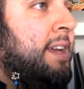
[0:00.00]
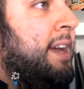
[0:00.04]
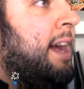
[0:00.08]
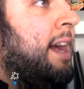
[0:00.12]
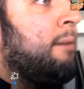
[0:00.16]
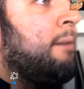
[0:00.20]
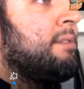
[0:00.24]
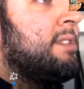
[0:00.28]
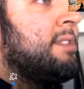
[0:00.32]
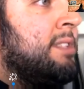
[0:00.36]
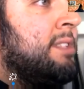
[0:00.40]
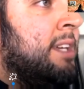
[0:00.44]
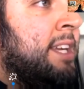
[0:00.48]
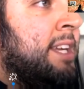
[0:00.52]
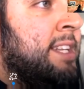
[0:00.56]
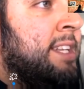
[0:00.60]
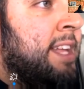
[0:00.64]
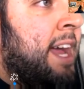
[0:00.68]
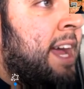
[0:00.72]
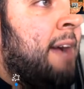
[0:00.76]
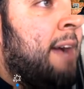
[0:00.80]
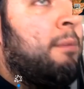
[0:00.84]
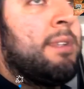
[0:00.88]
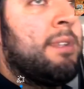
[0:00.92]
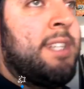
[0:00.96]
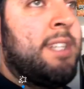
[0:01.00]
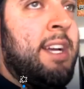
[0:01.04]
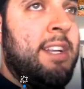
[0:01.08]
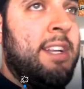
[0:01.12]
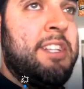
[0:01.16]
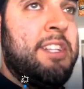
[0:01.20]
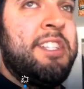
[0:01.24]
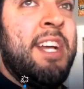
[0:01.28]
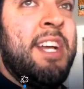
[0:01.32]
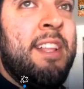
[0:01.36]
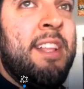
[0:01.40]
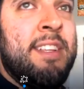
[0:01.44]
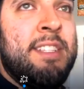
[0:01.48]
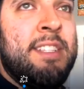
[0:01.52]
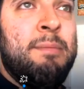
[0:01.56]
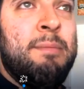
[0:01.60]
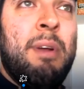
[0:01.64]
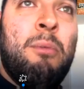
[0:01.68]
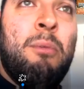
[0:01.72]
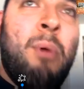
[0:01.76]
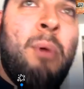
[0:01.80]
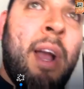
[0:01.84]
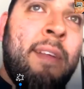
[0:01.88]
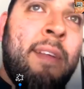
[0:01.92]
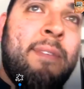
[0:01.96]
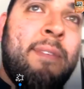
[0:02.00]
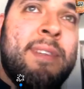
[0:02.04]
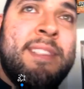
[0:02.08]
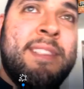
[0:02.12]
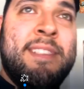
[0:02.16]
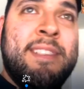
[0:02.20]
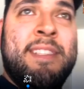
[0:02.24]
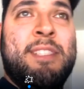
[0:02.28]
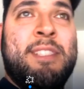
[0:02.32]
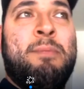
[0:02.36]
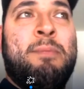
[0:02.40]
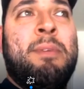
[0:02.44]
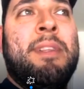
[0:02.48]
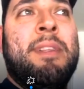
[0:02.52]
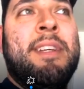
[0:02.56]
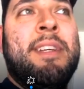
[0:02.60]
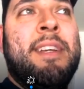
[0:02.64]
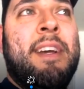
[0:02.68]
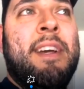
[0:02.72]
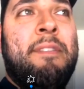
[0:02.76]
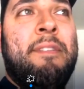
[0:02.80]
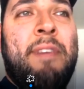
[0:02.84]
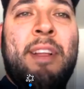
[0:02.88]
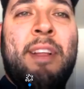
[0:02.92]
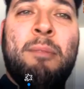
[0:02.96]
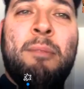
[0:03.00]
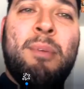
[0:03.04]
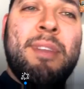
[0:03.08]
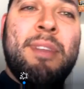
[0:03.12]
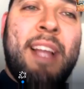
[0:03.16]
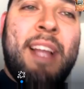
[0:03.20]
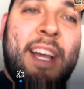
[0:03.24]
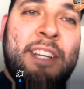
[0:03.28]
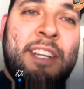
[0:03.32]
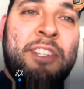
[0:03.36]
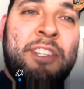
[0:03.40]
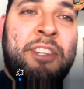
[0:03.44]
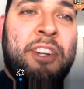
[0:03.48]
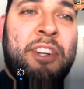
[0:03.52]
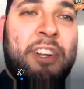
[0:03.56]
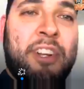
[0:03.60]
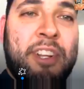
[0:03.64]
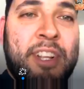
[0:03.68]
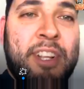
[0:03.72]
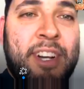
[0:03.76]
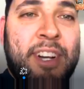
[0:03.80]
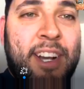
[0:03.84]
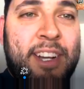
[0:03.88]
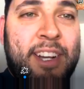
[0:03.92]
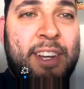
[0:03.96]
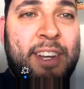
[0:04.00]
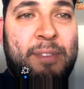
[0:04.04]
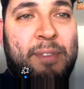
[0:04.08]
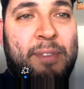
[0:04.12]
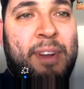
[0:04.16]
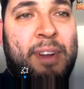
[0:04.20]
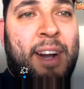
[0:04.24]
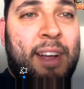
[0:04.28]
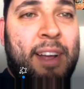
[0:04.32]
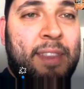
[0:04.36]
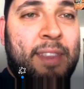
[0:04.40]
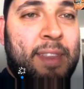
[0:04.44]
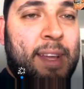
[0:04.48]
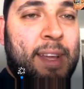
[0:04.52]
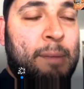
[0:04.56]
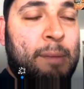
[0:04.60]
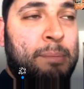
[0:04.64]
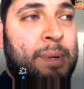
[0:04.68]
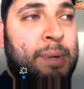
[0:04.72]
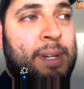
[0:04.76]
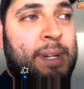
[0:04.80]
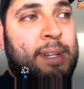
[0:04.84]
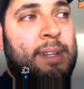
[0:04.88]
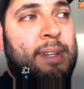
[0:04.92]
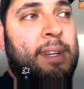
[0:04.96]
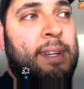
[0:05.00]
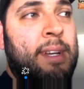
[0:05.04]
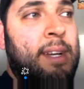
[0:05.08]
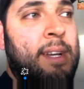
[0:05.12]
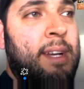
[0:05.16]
I was looking at. I was kind of jealous. I'm like, why wasn't this really available last year? You know, I could have gotten that, but